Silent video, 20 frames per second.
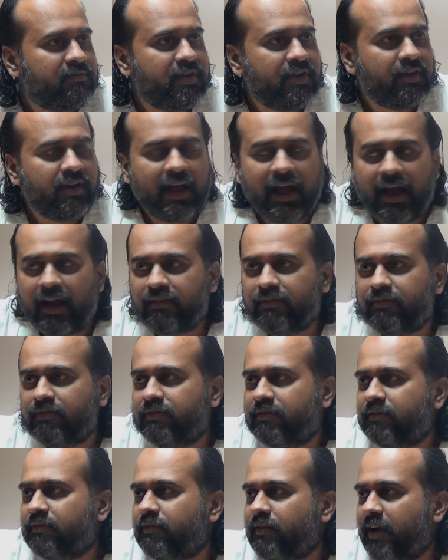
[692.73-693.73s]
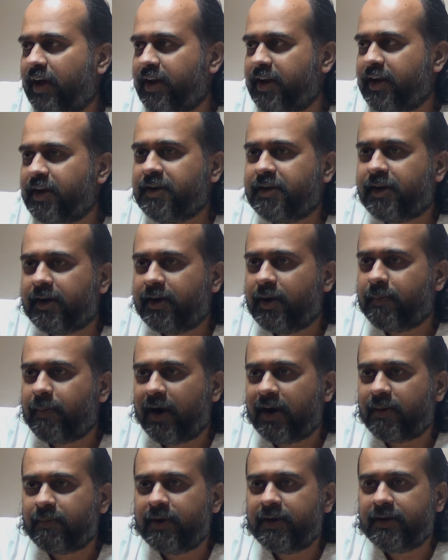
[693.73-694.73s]
we'll have an
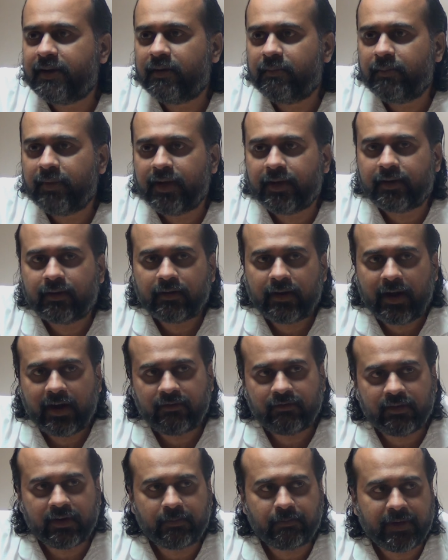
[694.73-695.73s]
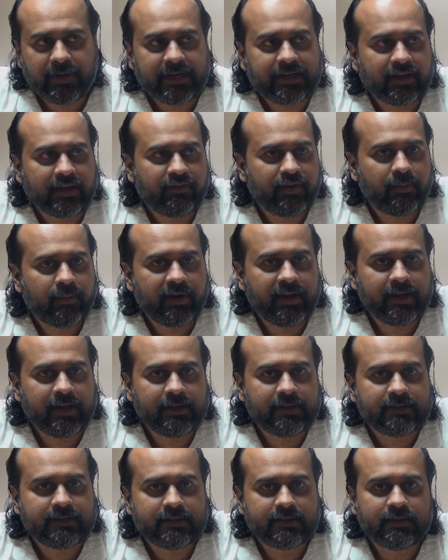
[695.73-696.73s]
interdepartmental meet and we'll beat everybody
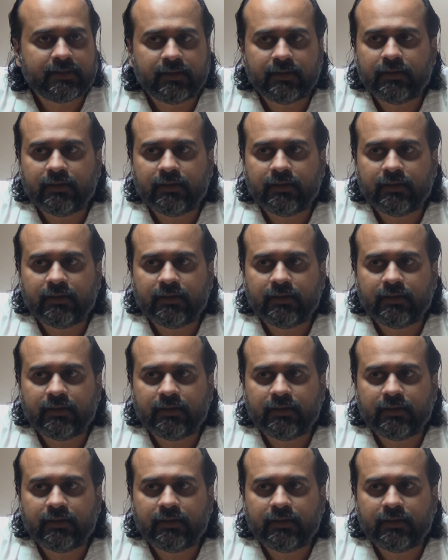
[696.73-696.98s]
else.